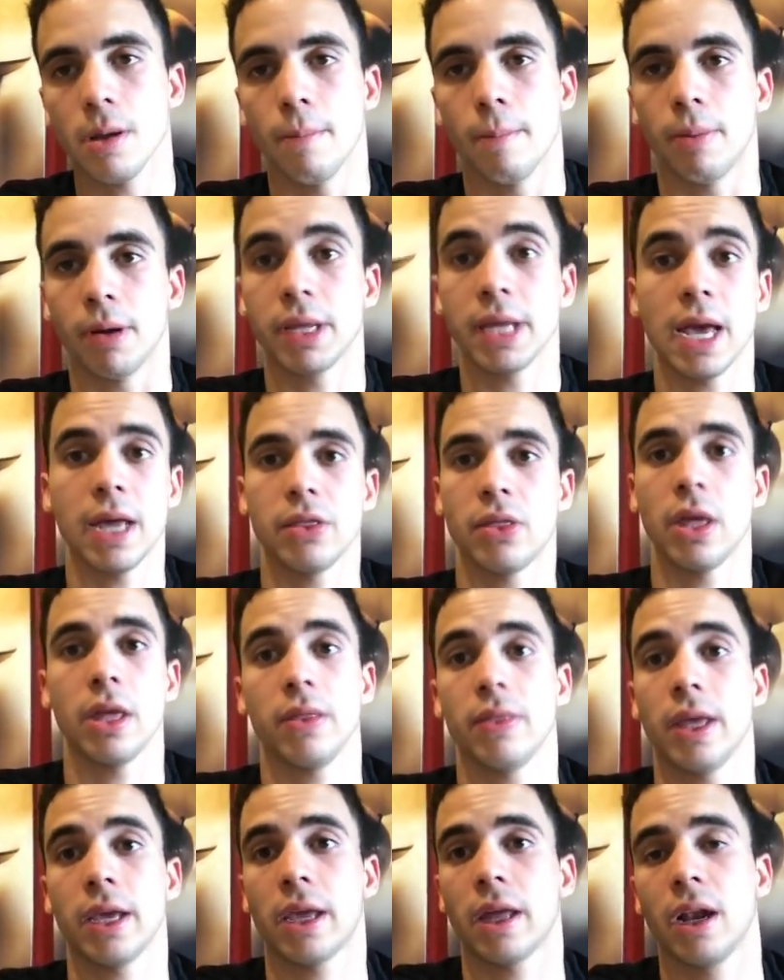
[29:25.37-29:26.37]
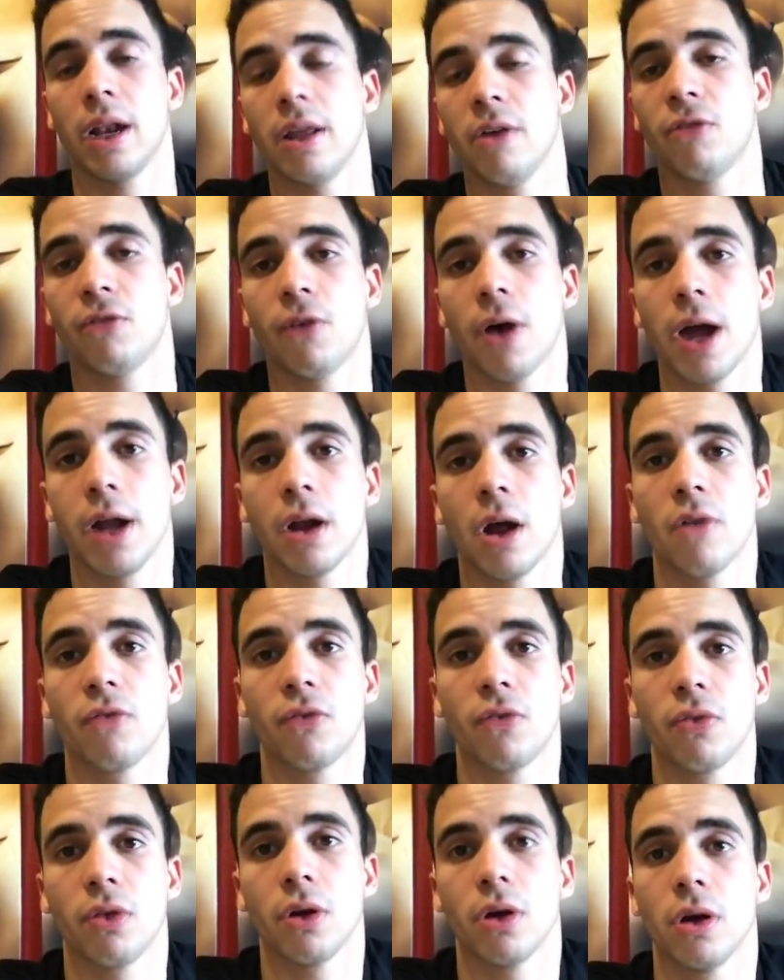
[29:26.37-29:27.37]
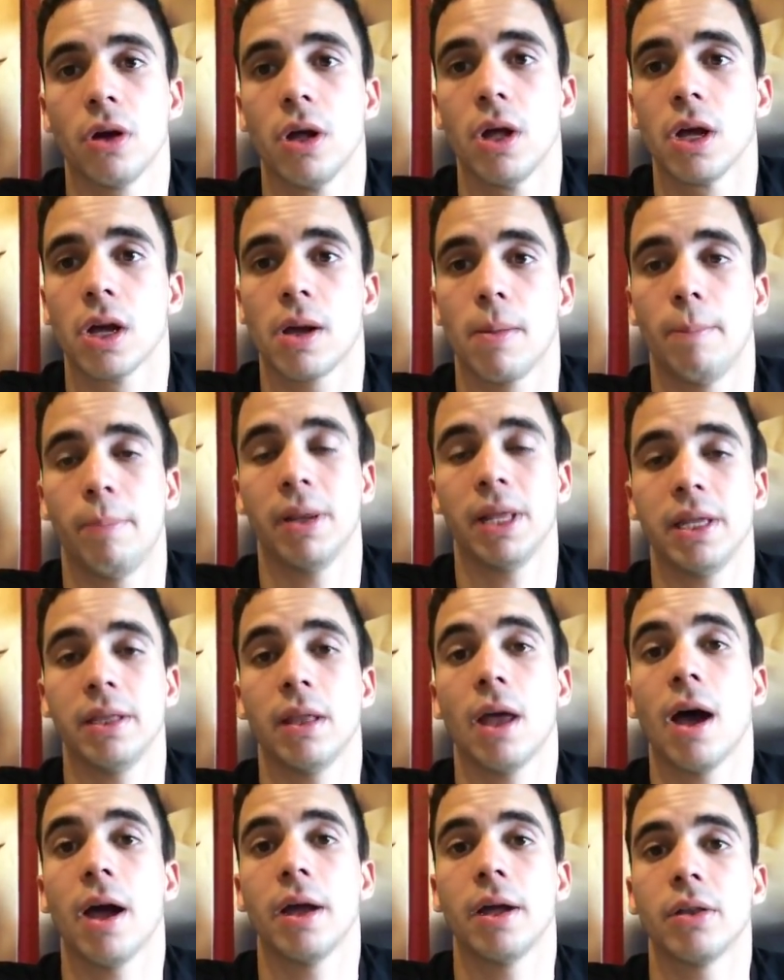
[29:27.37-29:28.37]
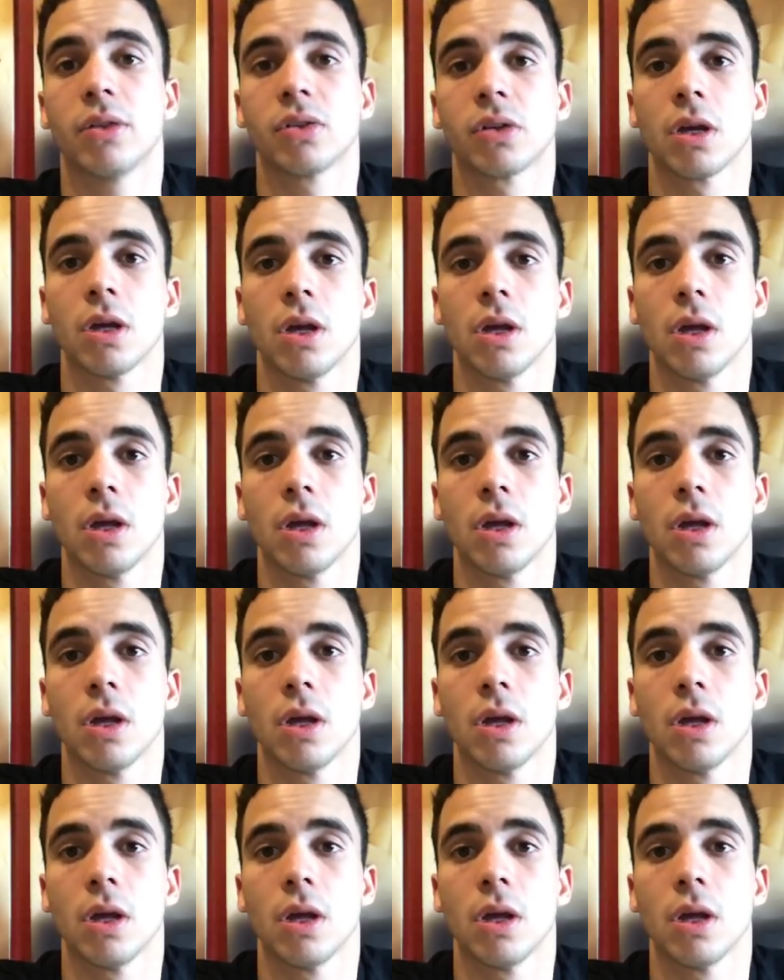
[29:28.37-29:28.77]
yeah, they can live fine off of the complete diets.